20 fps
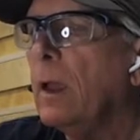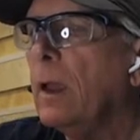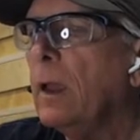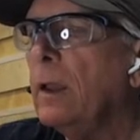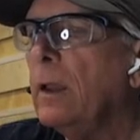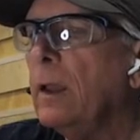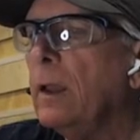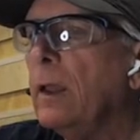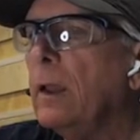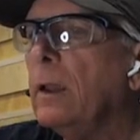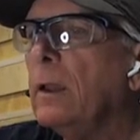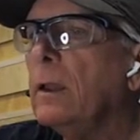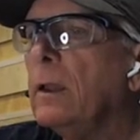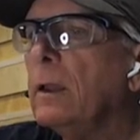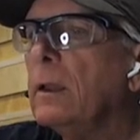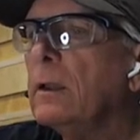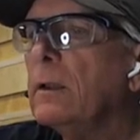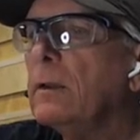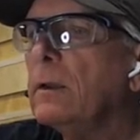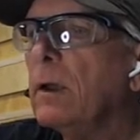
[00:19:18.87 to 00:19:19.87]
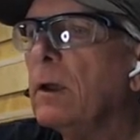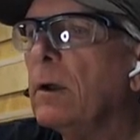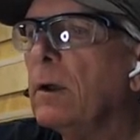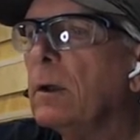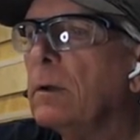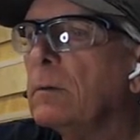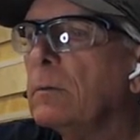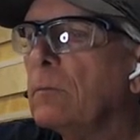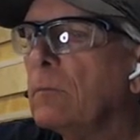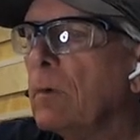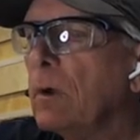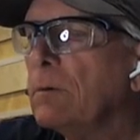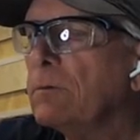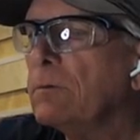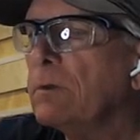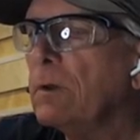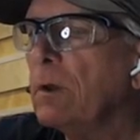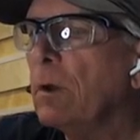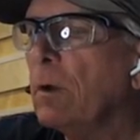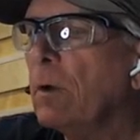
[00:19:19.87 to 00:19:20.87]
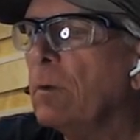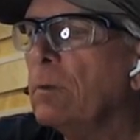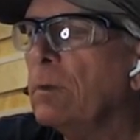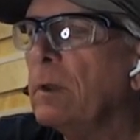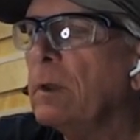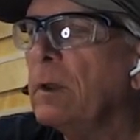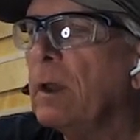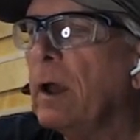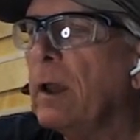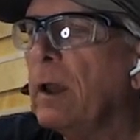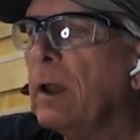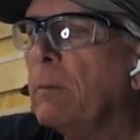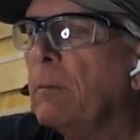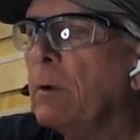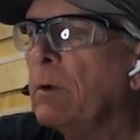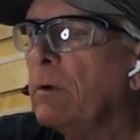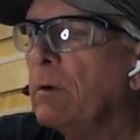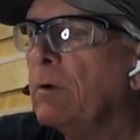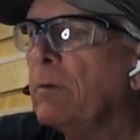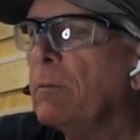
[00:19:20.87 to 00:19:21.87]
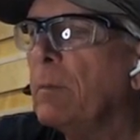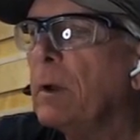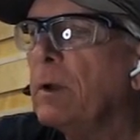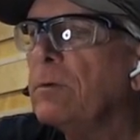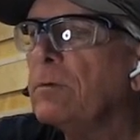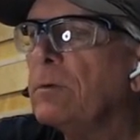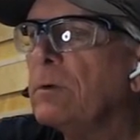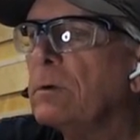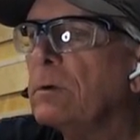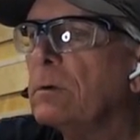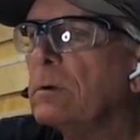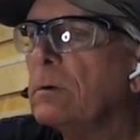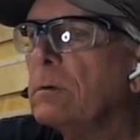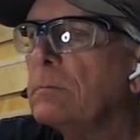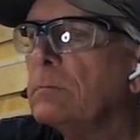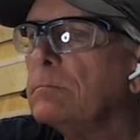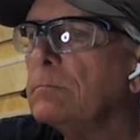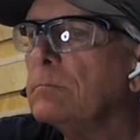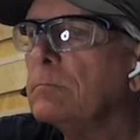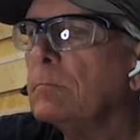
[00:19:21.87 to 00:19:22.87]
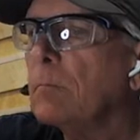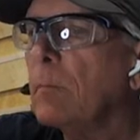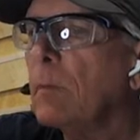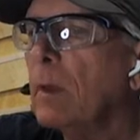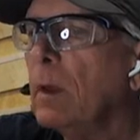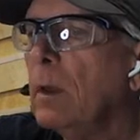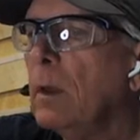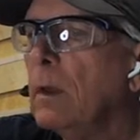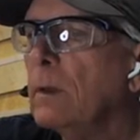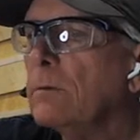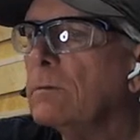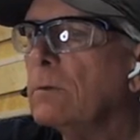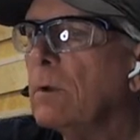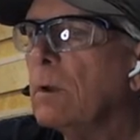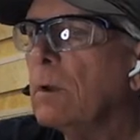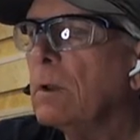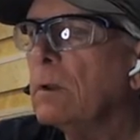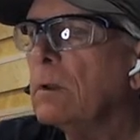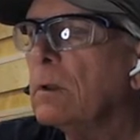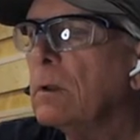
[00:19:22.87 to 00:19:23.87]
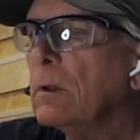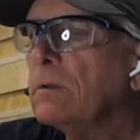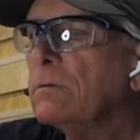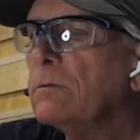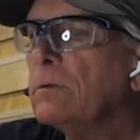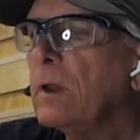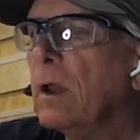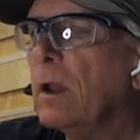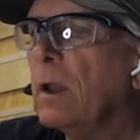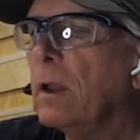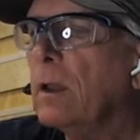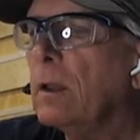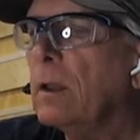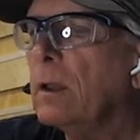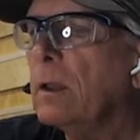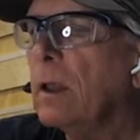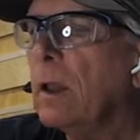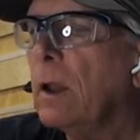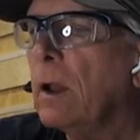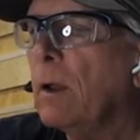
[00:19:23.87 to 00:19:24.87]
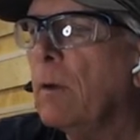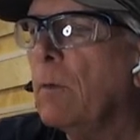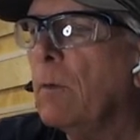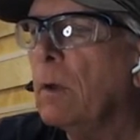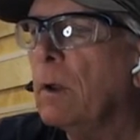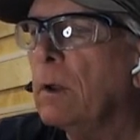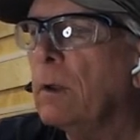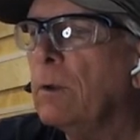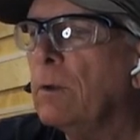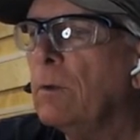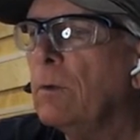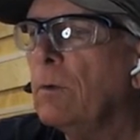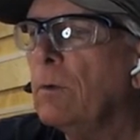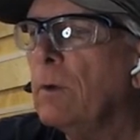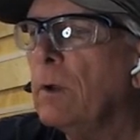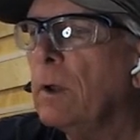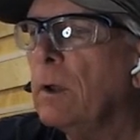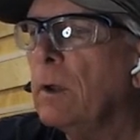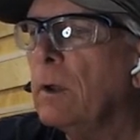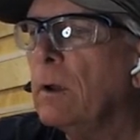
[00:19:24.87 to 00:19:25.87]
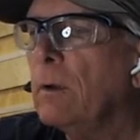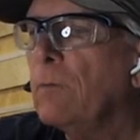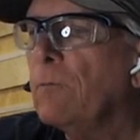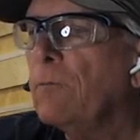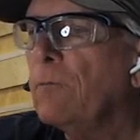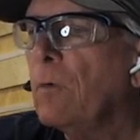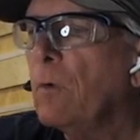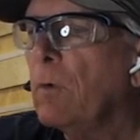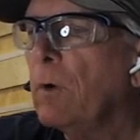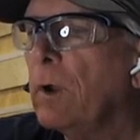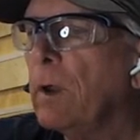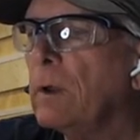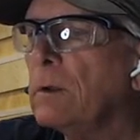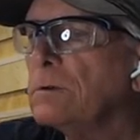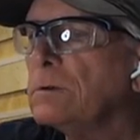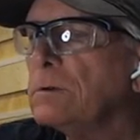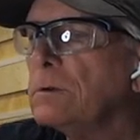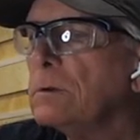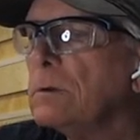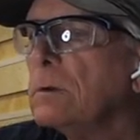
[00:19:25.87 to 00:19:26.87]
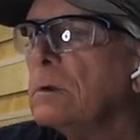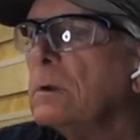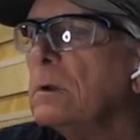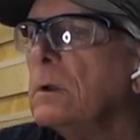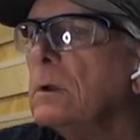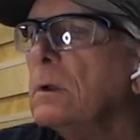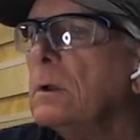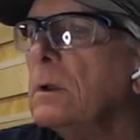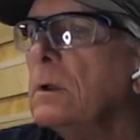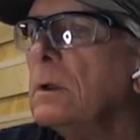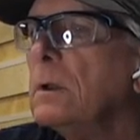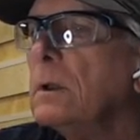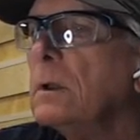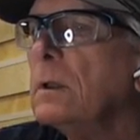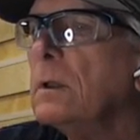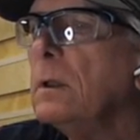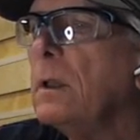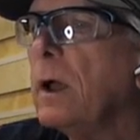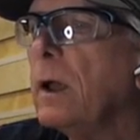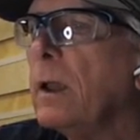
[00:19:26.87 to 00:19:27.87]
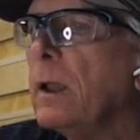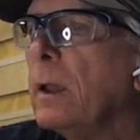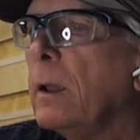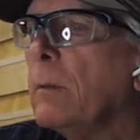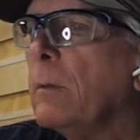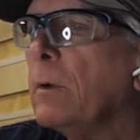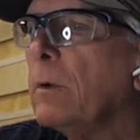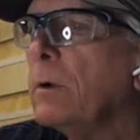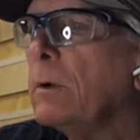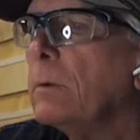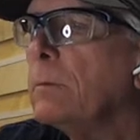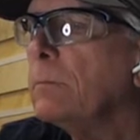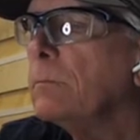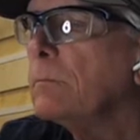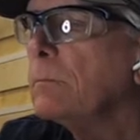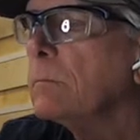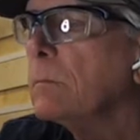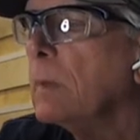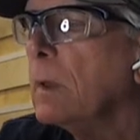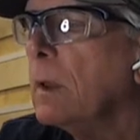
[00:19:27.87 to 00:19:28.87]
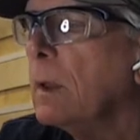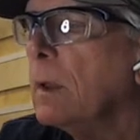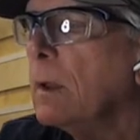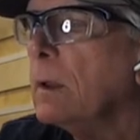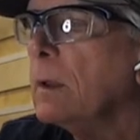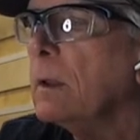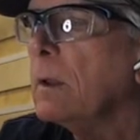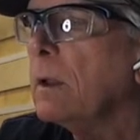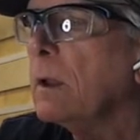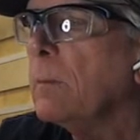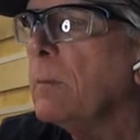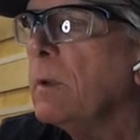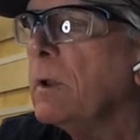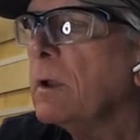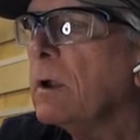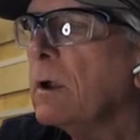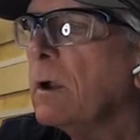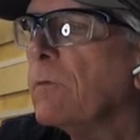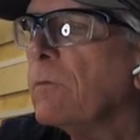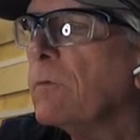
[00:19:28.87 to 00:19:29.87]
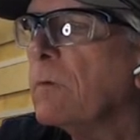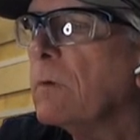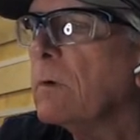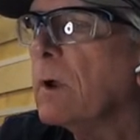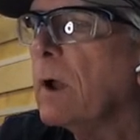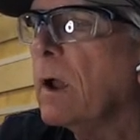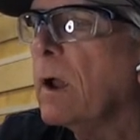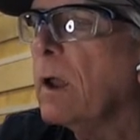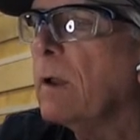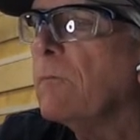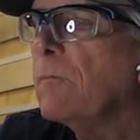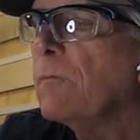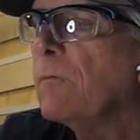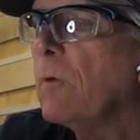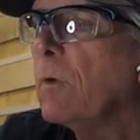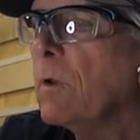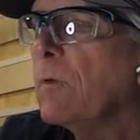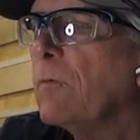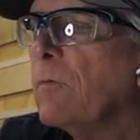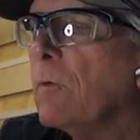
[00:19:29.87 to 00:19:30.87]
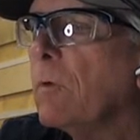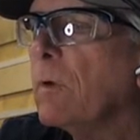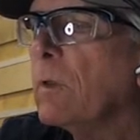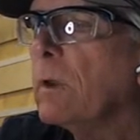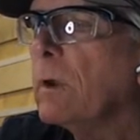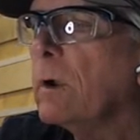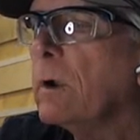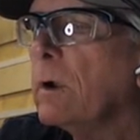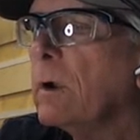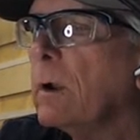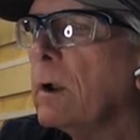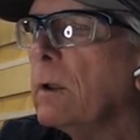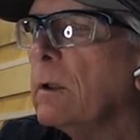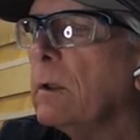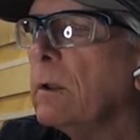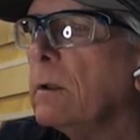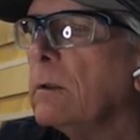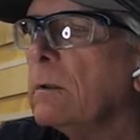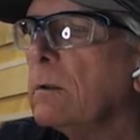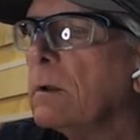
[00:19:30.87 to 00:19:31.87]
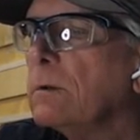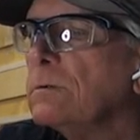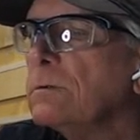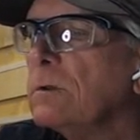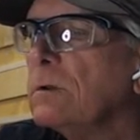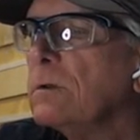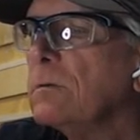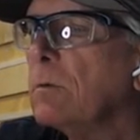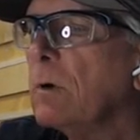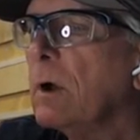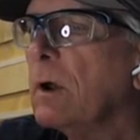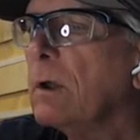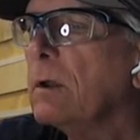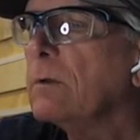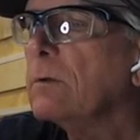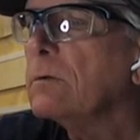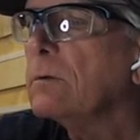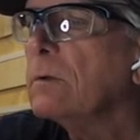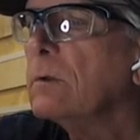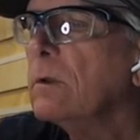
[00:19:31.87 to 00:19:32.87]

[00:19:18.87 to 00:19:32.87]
And then it wants to know the diameter of my circle. So let's tell it that I want to do a 4-inch diameter. You gotta be careful. I had 44 there. I touched it twice.